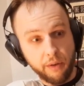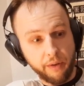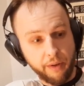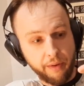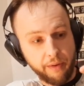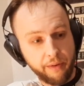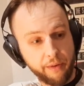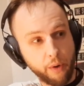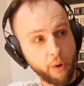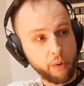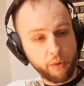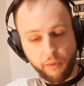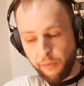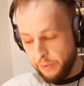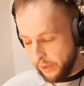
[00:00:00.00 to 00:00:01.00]
the
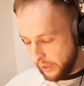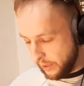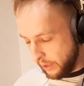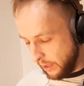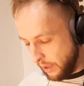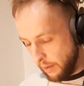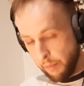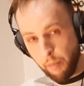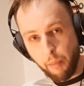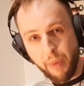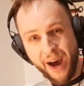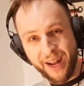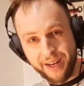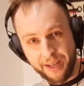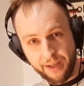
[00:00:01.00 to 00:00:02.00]
third of this
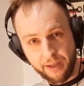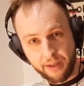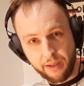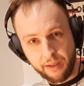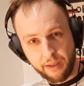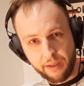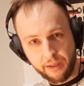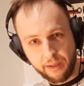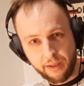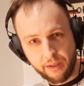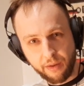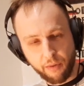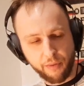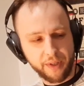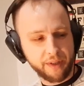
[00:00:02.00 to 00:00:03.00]
body
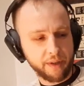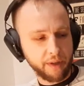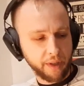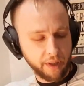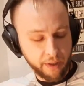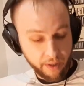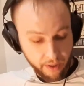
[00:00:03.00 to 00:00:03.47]
of the string.